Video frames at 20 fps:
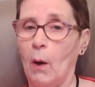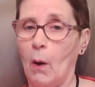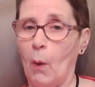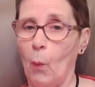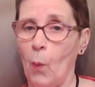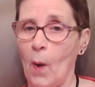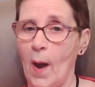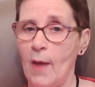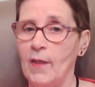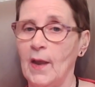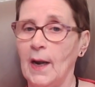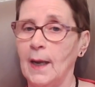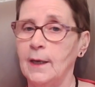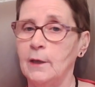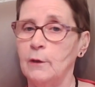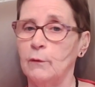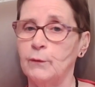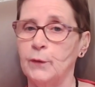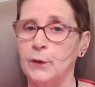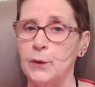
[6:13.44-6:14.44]
where the
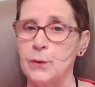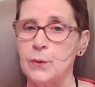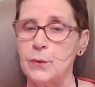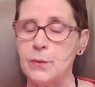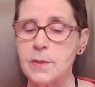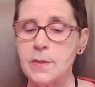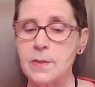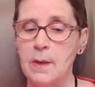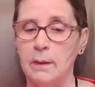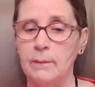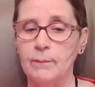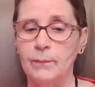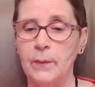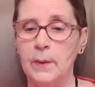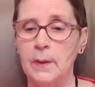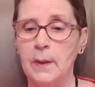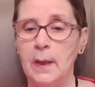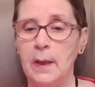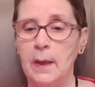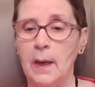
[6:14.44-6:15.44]
light falls.
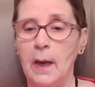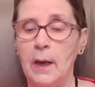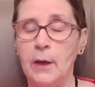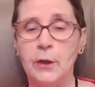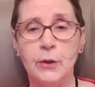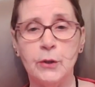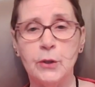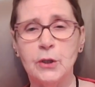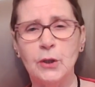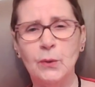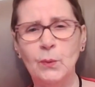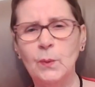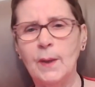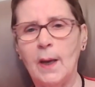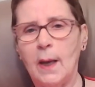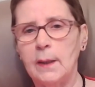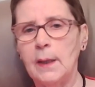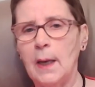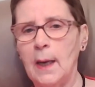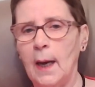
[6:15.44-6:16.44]
You soon
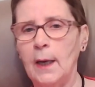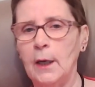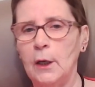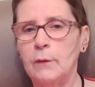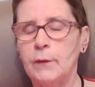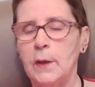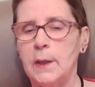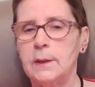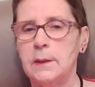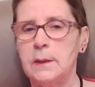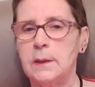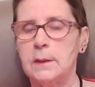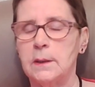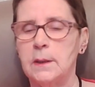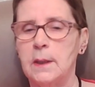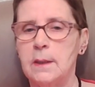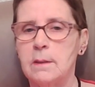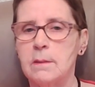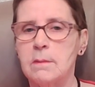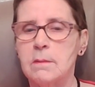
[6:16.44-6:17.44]
get the hang of it. it
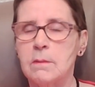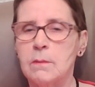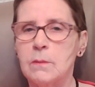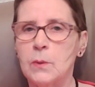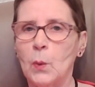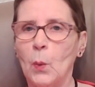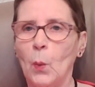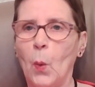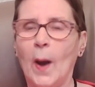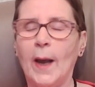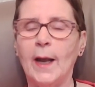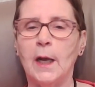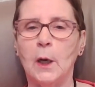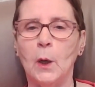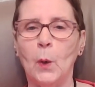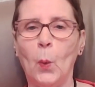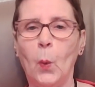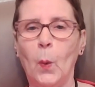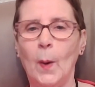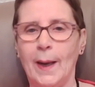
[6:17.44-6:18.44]
it's quite
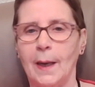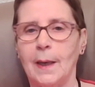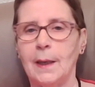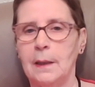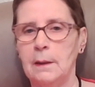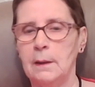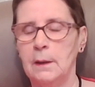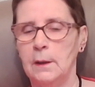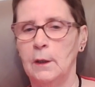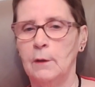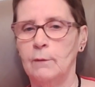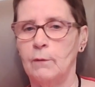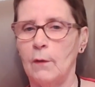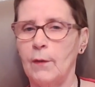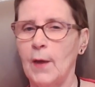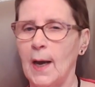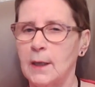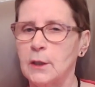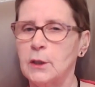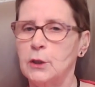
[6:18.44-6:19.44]
quick for
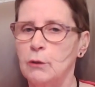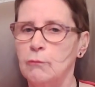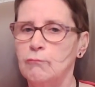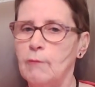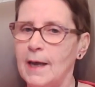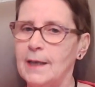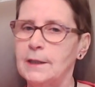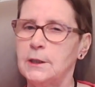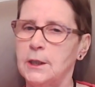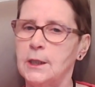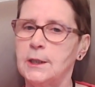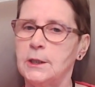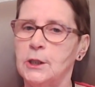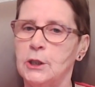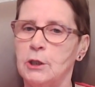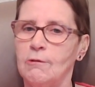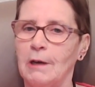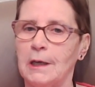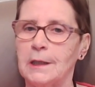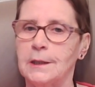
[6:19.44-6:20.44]
that to register
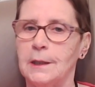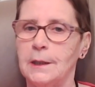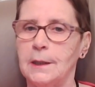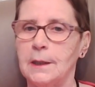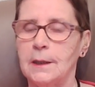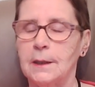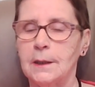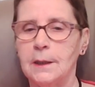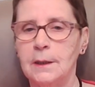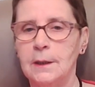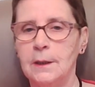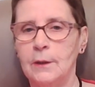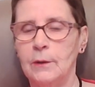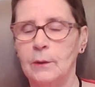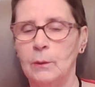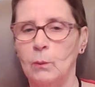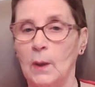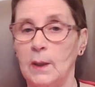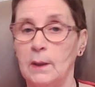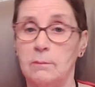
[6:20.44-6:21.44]
I think
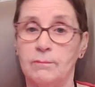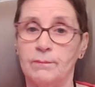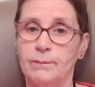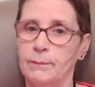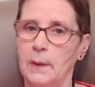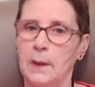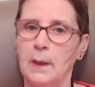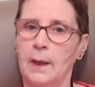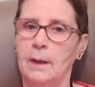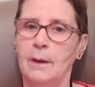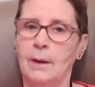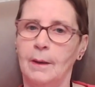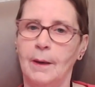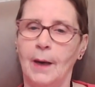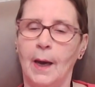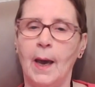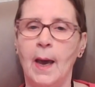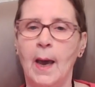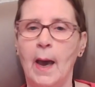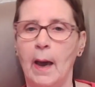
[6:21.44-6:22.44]
but it,
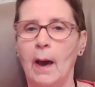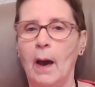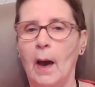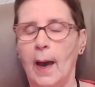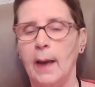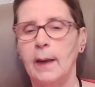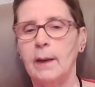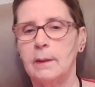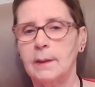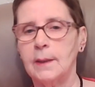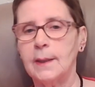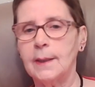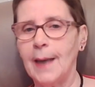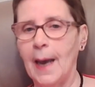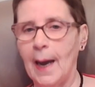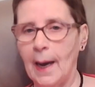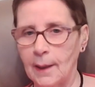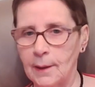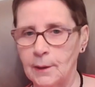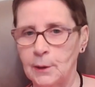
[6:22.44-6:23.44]
it
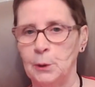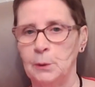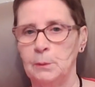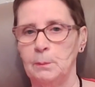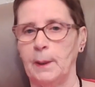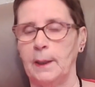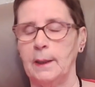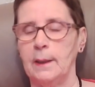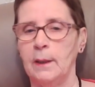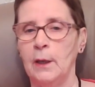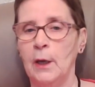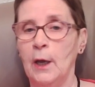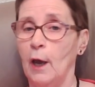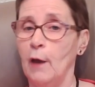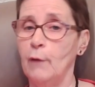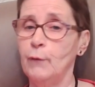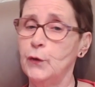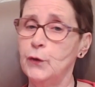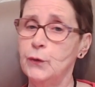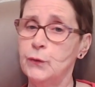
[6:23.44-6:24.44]
can be.
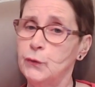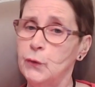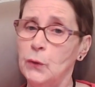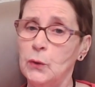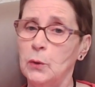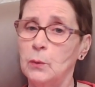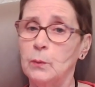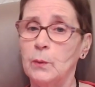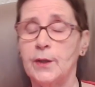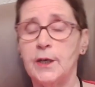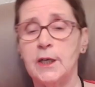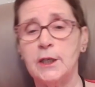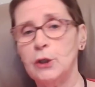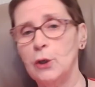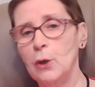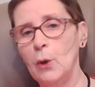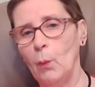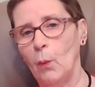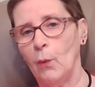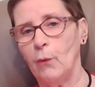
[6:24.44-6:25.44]
If you struggle with it
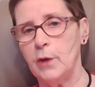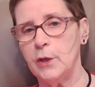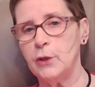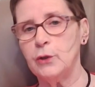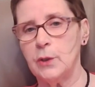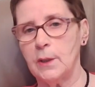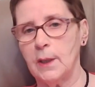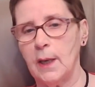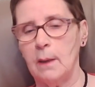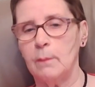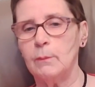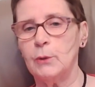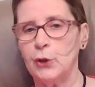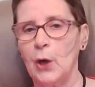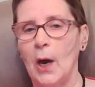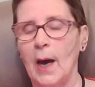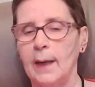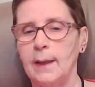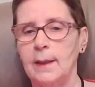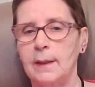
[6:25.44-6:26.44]
don't worry just keep
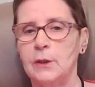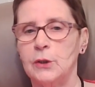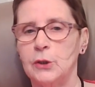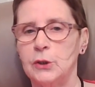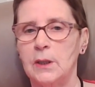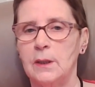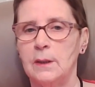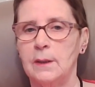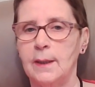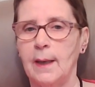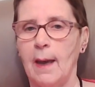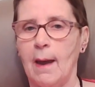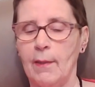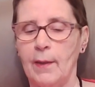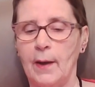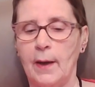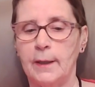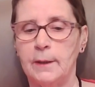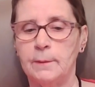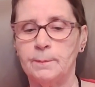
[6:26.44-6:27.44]
trying until you get
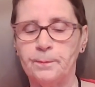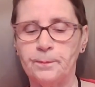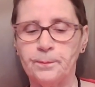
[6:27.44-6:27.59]
there.